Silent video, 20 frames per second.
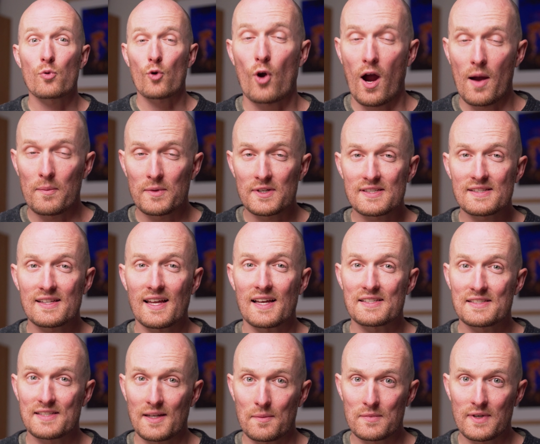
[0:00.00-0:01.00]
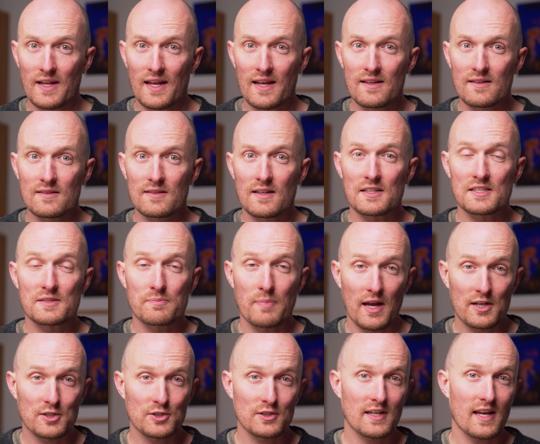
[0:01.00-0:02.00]
promise that someday,
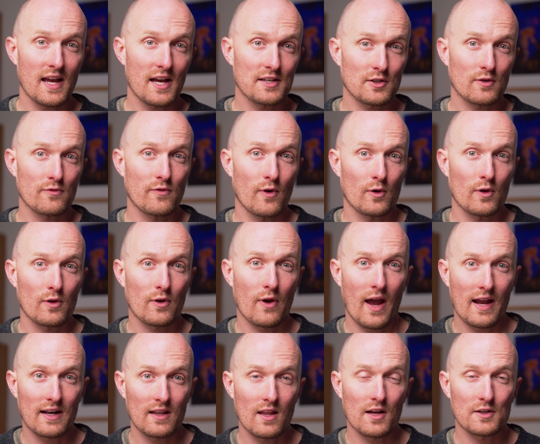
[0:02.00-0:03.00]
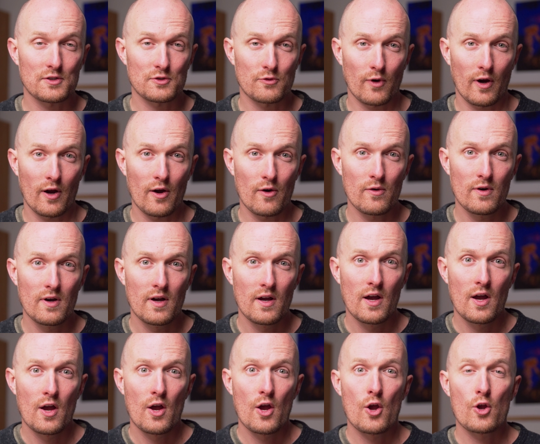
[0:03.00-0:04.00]
especially as our photo catalogs grow,
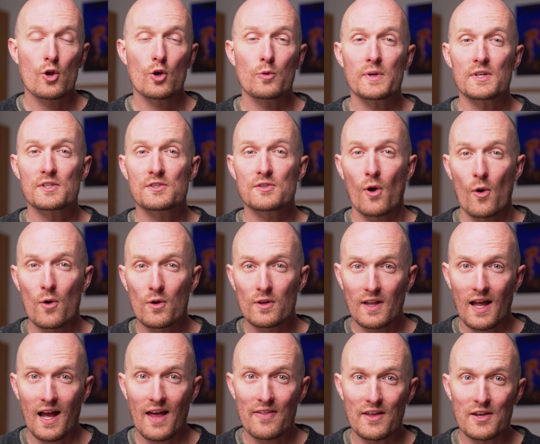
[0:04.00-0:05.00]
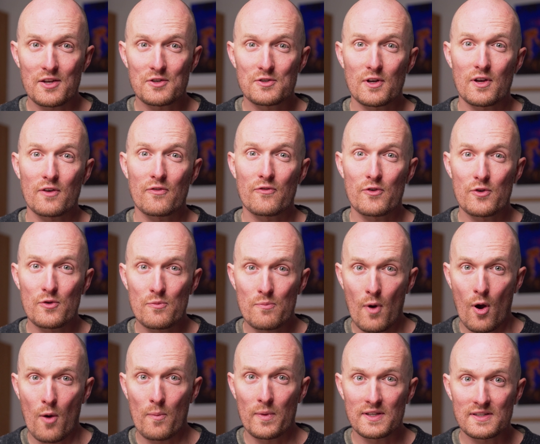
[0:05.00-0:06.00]
you'll be so glad that you took a few
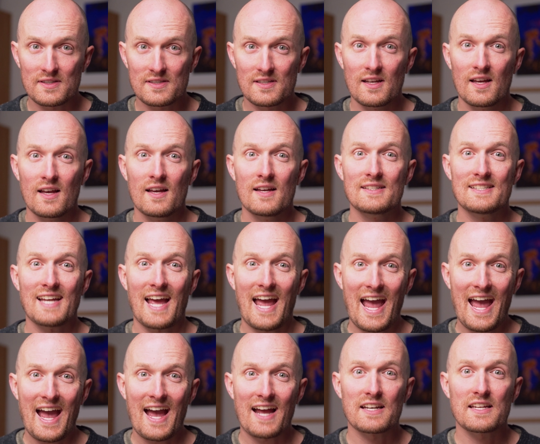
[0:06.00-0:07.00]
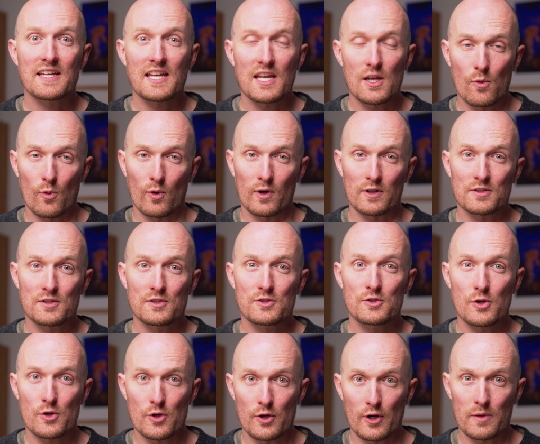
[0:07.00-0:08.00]
moments to add keywords
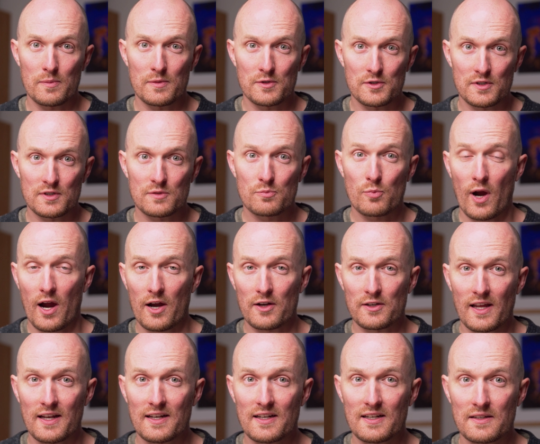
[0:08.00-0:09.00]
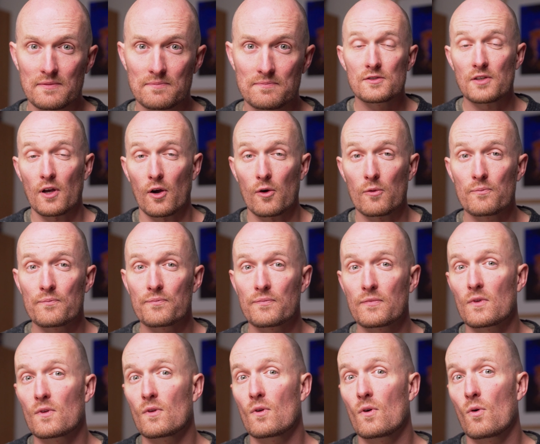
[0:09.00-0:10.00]
to your images prior to editing. So,
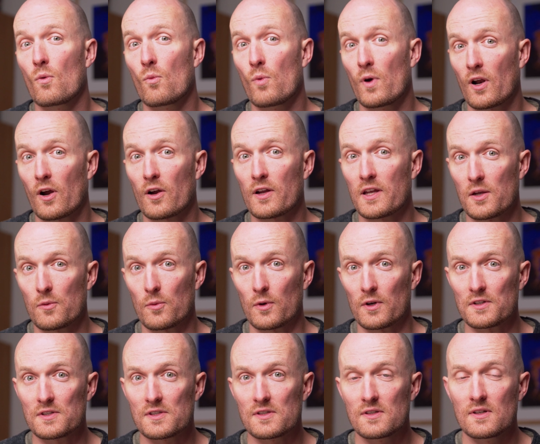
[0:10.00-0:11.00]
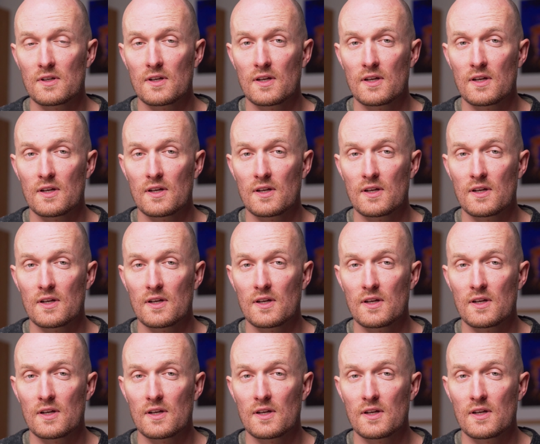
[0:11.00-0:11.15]
what are keywords?